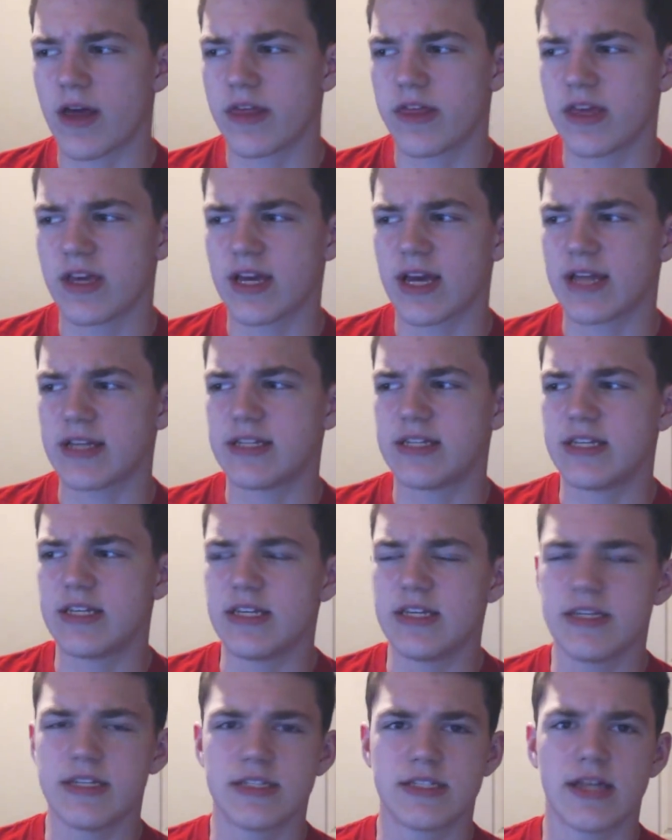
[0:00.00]
I think I
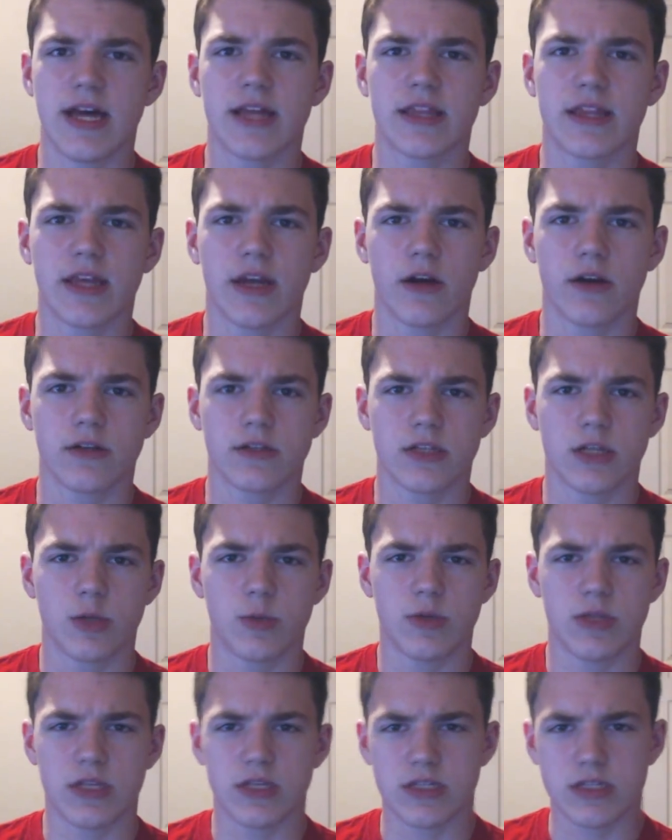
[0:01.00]
teased that there was going
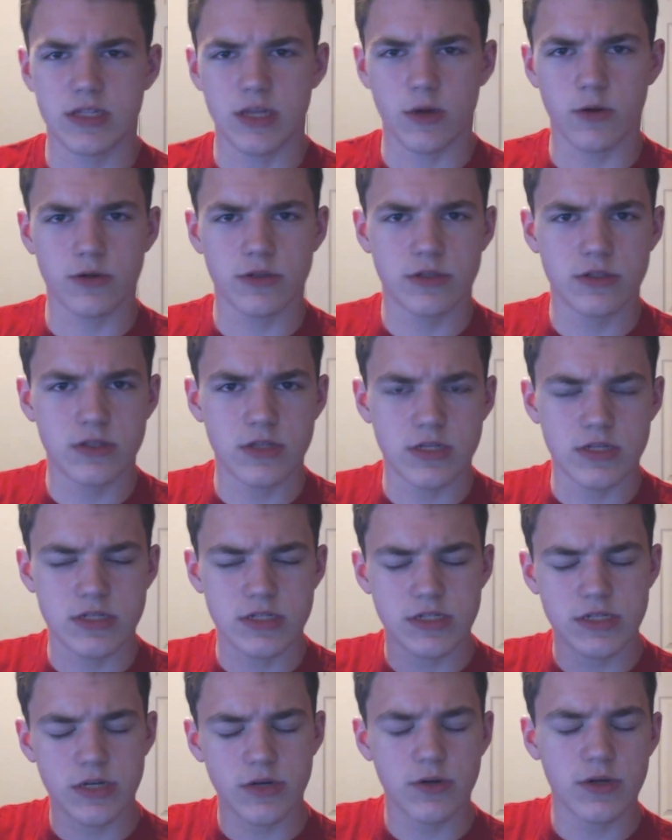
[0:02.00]
to be this, there was this
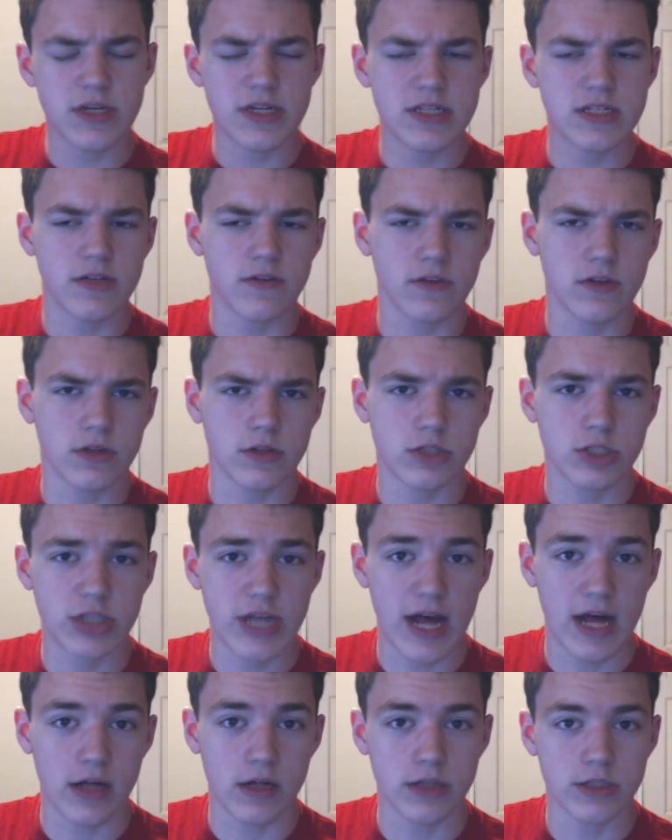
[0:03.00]
series of little
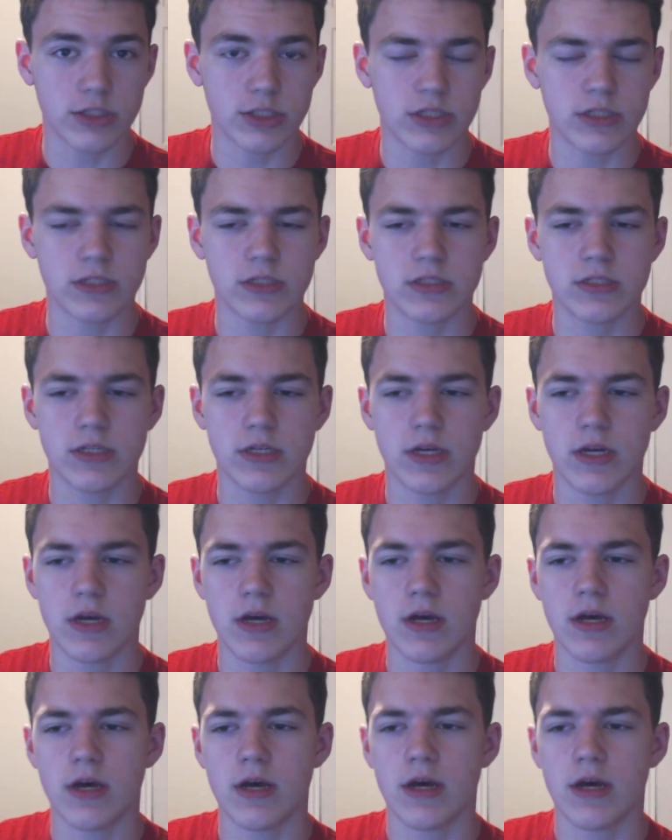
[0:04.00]
challenges